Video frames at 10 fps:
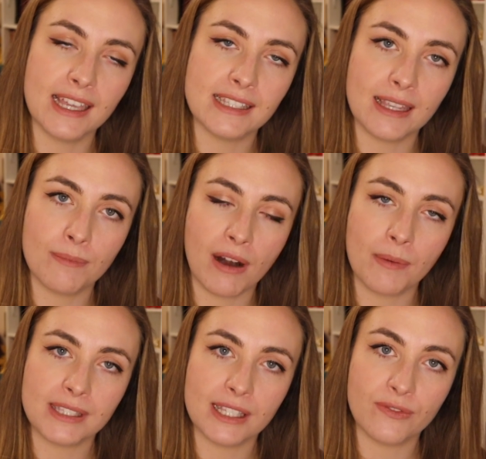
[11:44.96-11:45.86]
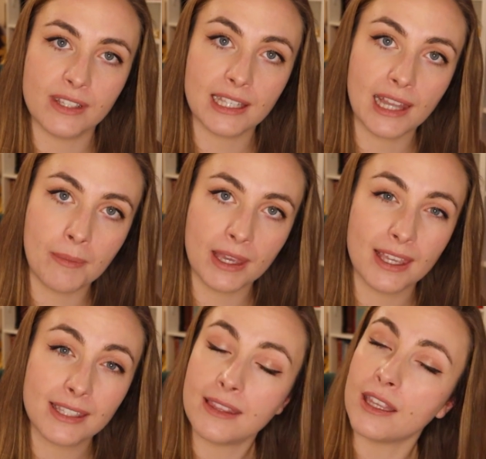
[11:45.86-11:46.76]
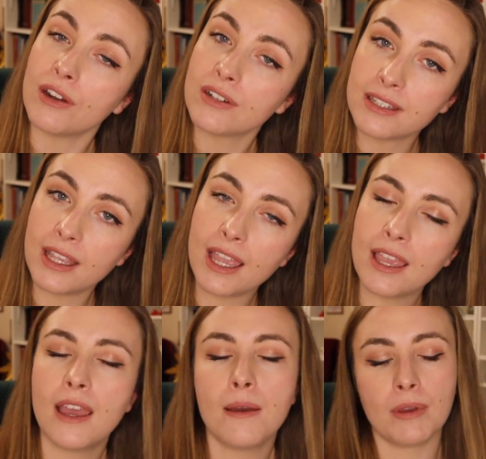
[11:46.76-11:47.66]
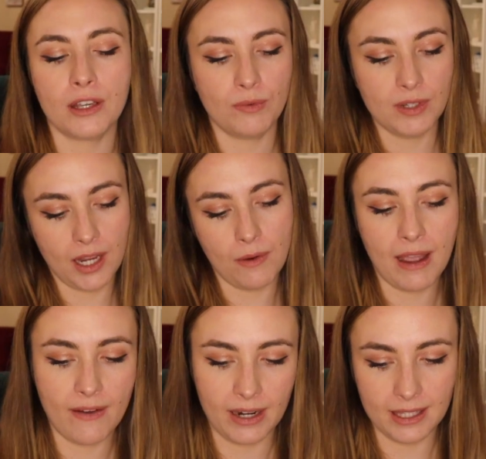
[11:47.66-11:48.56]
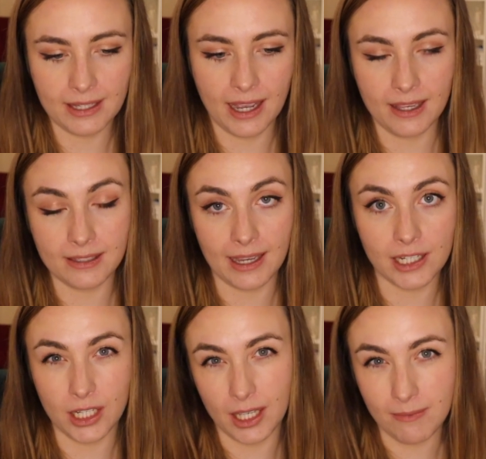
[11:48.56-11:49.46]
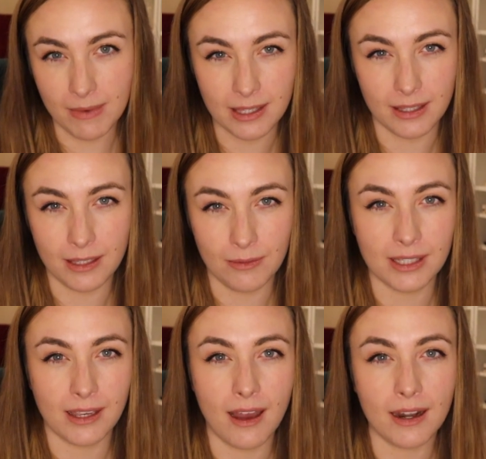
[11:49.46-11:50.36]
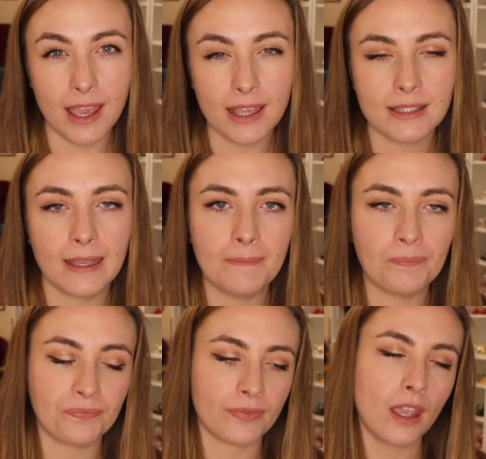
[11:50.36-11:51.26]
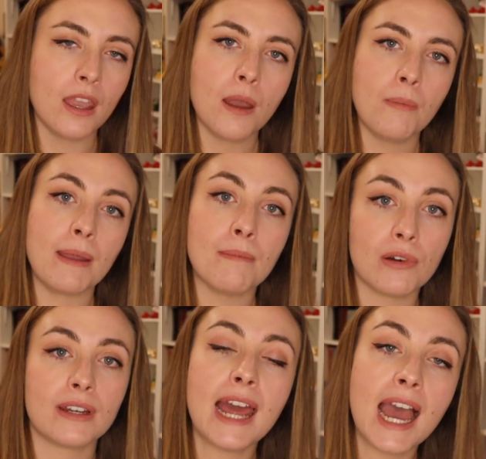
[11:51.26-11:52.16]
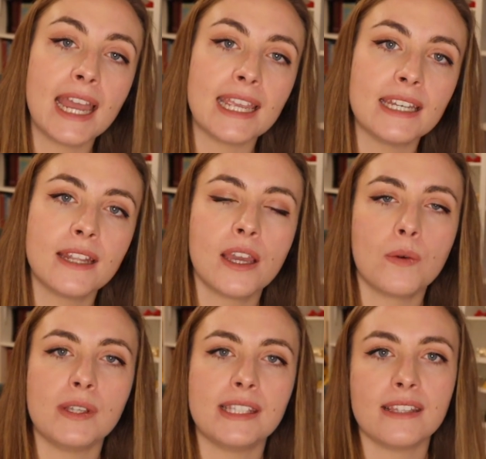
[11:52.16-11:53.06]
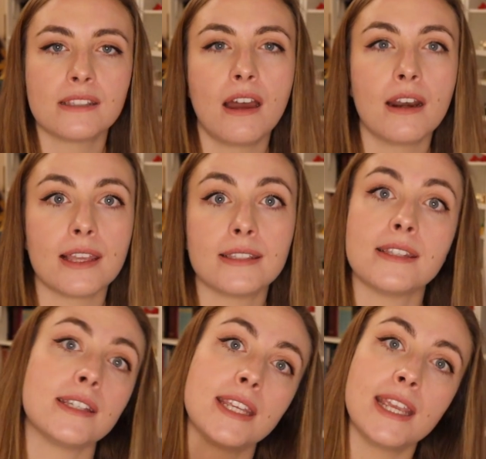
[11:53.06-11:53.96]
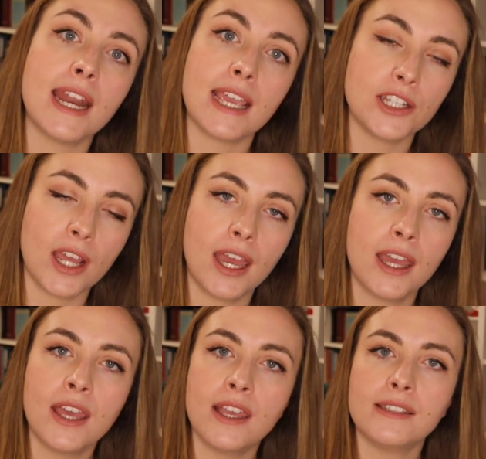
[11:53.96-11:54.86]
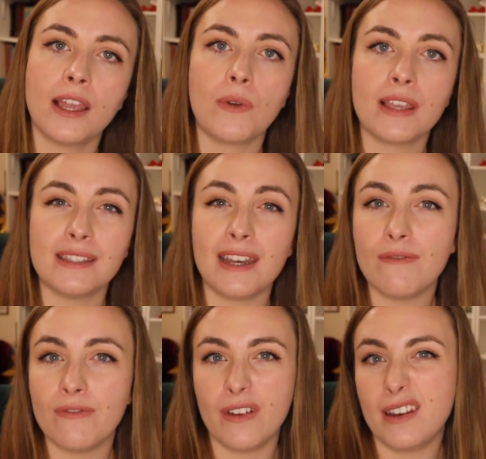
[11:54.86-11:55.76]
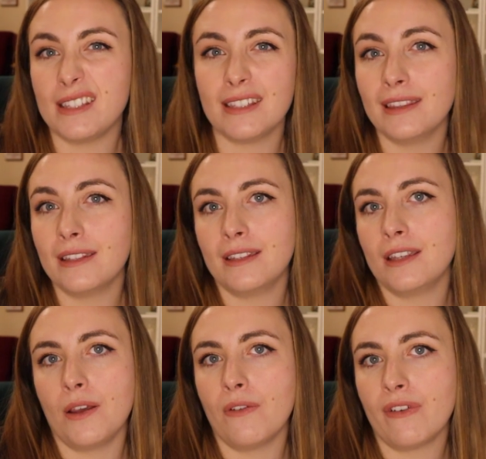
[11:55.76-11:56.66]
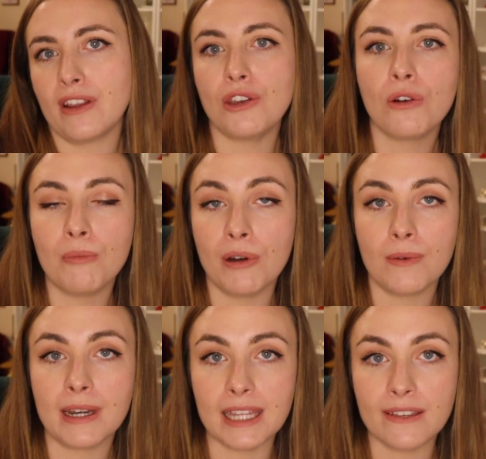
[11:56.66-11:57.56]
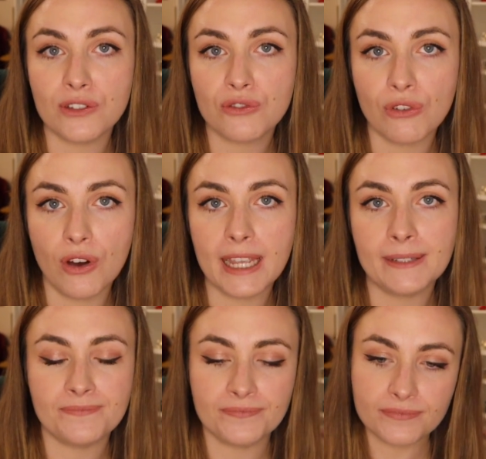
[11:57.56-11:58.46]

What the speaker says: as it perhaps is for Telemachus in the Odyssey, because we don't have an entire section committed to Ascanius. But in book 9, we see Ascanius as a teenager. So he's an infant, he's a very young boy when he leaves Troy.